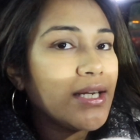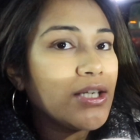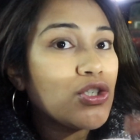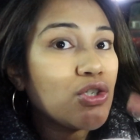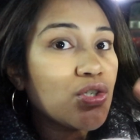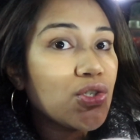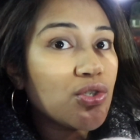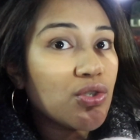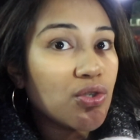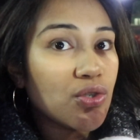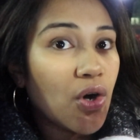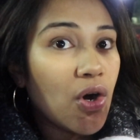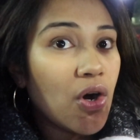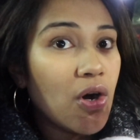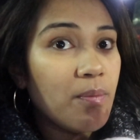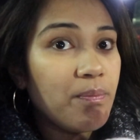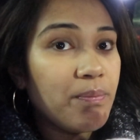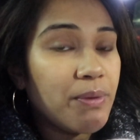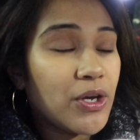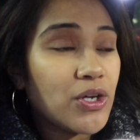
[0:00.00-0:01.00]
to
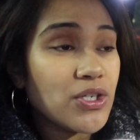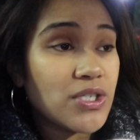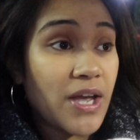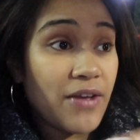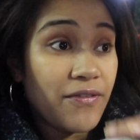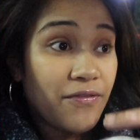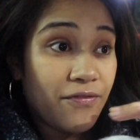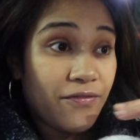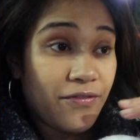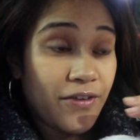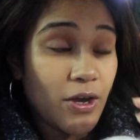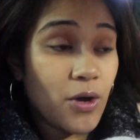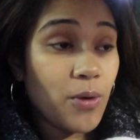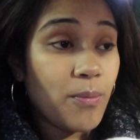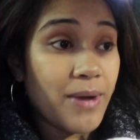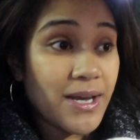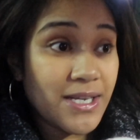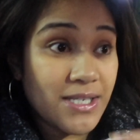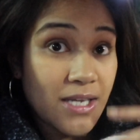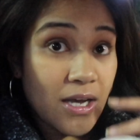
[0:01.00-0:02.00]
stop because I feel
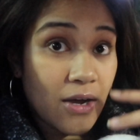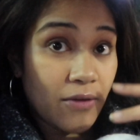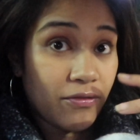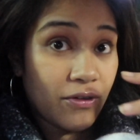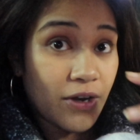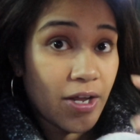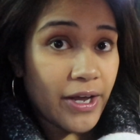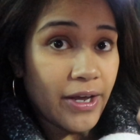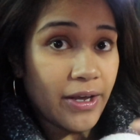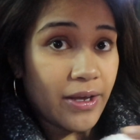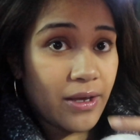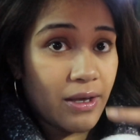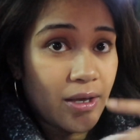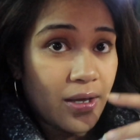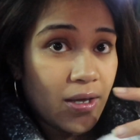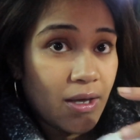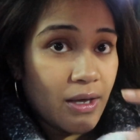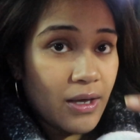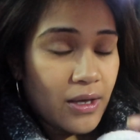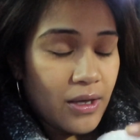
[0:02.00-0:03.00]
myself like
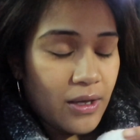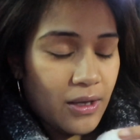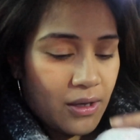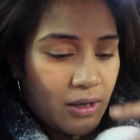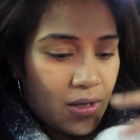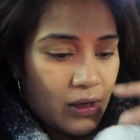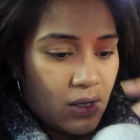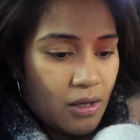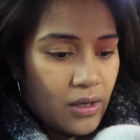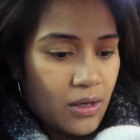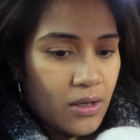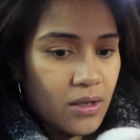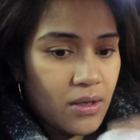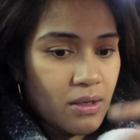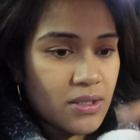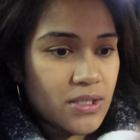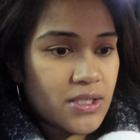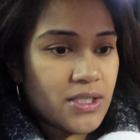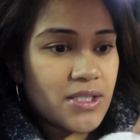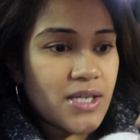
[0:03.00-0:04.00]

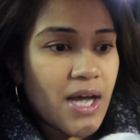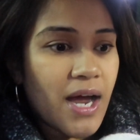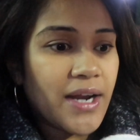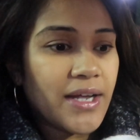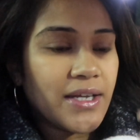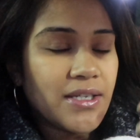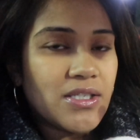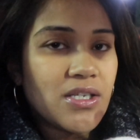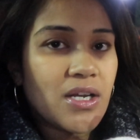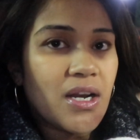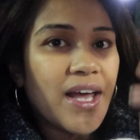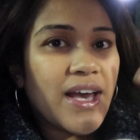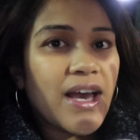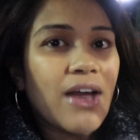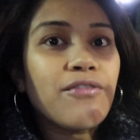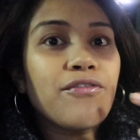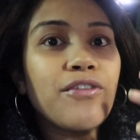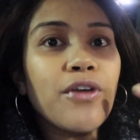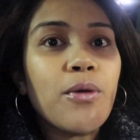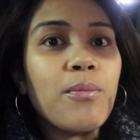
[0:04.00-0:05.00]
starting to like
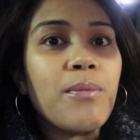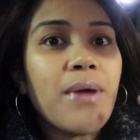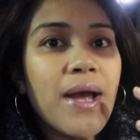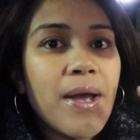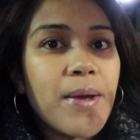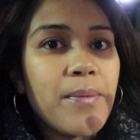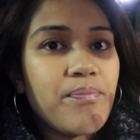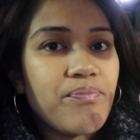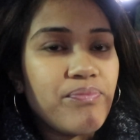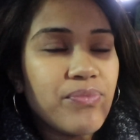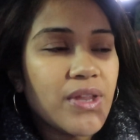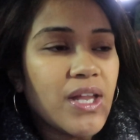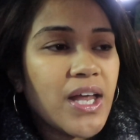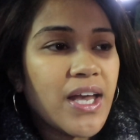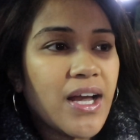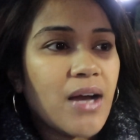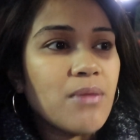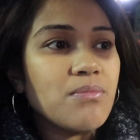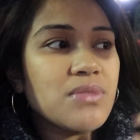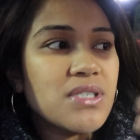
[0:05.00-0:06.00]
I feel my
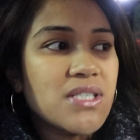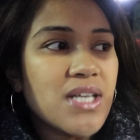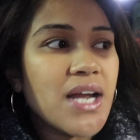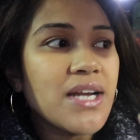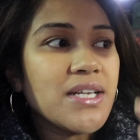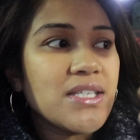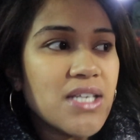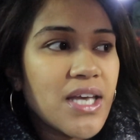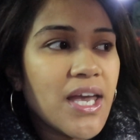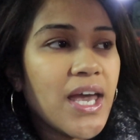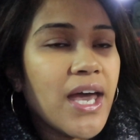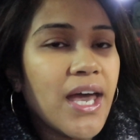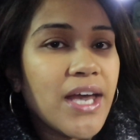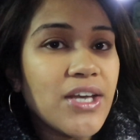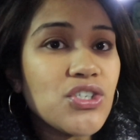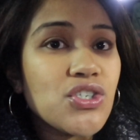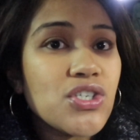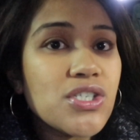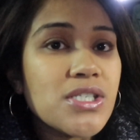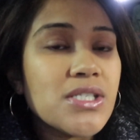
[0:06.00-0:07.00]
like I'm starting to get
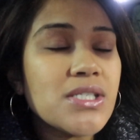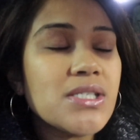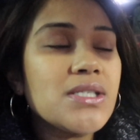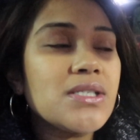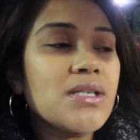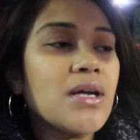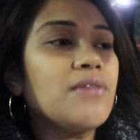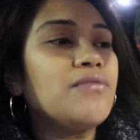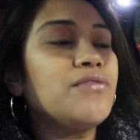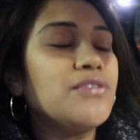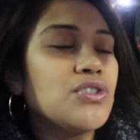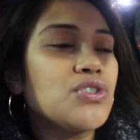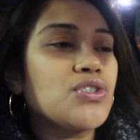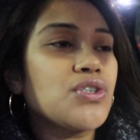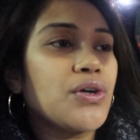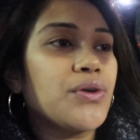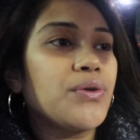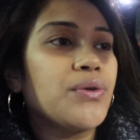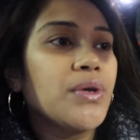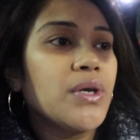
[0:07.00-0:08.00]
anxious and stuff. And
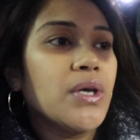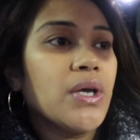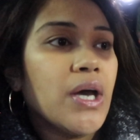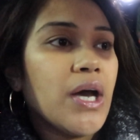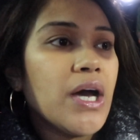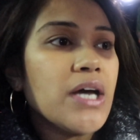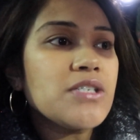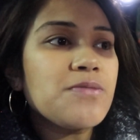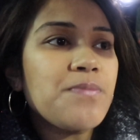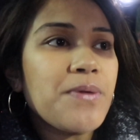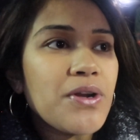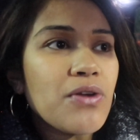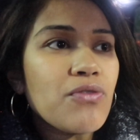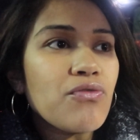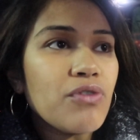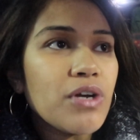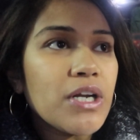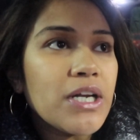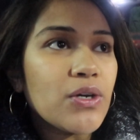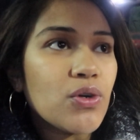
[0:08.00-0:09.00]
so it's been a
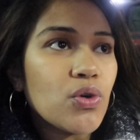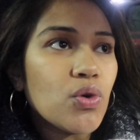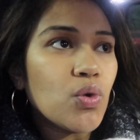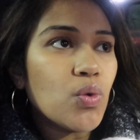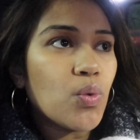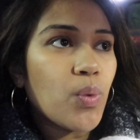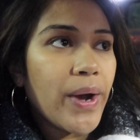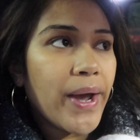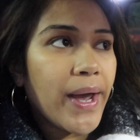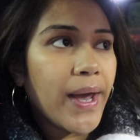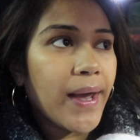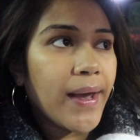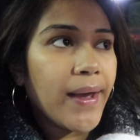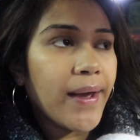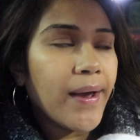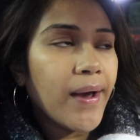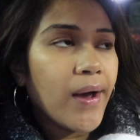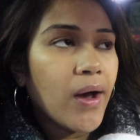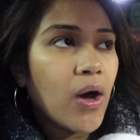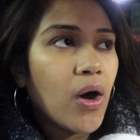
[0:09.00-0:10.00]
really cool
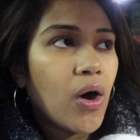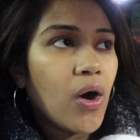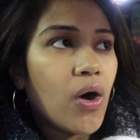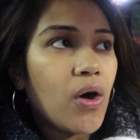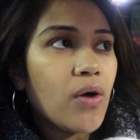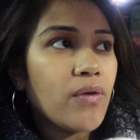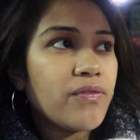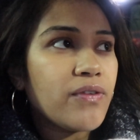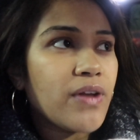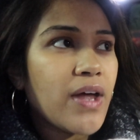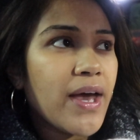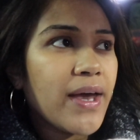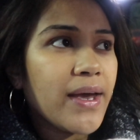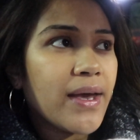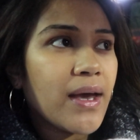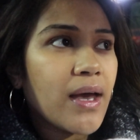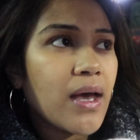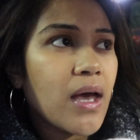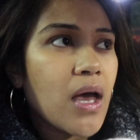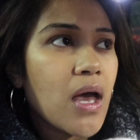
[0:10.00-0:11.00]
way of
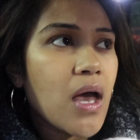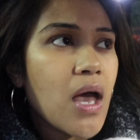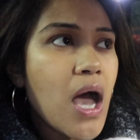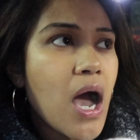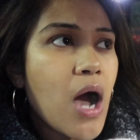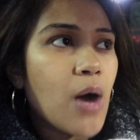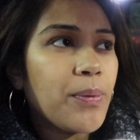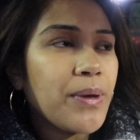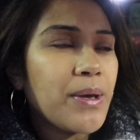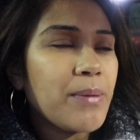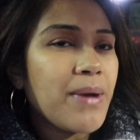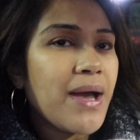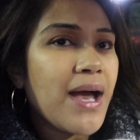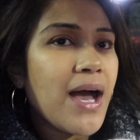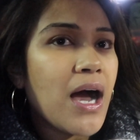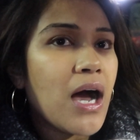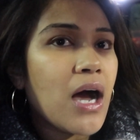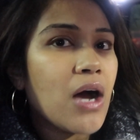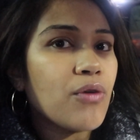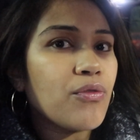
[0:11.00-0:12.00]
like helping my
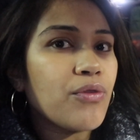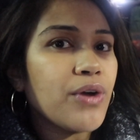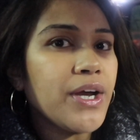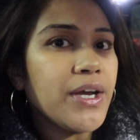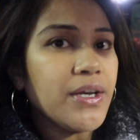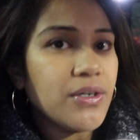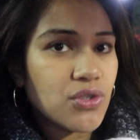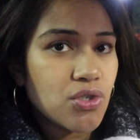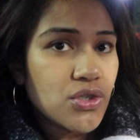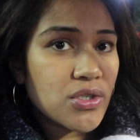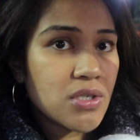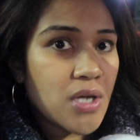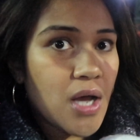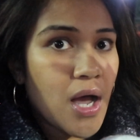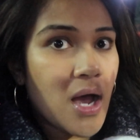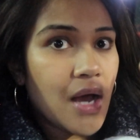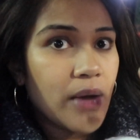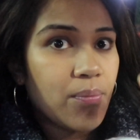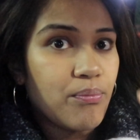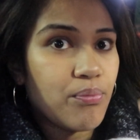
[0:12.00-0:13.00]
heart rate just
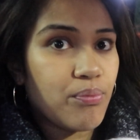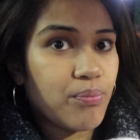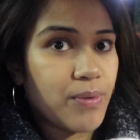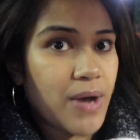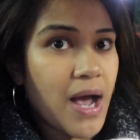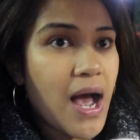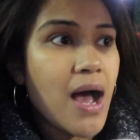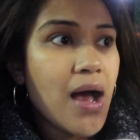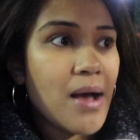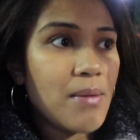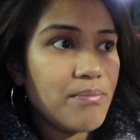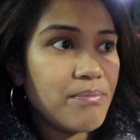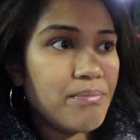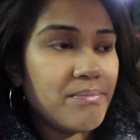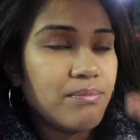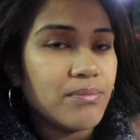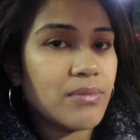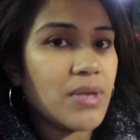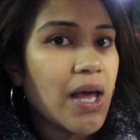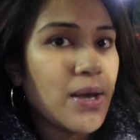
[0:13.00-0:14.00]
come
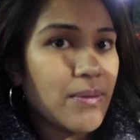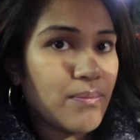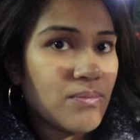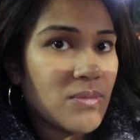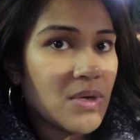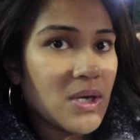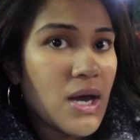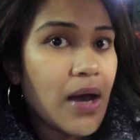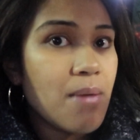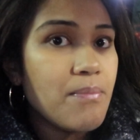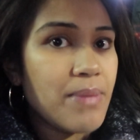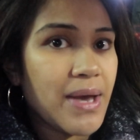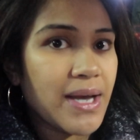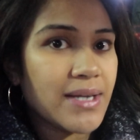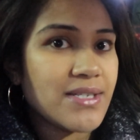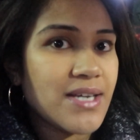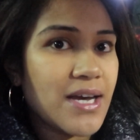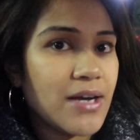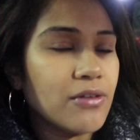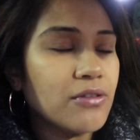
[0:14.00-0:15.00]

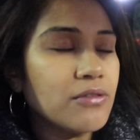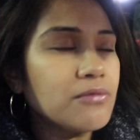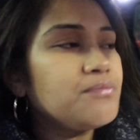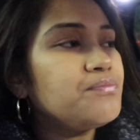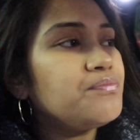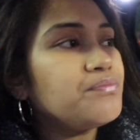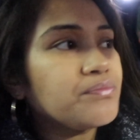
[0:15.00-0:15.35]
back down.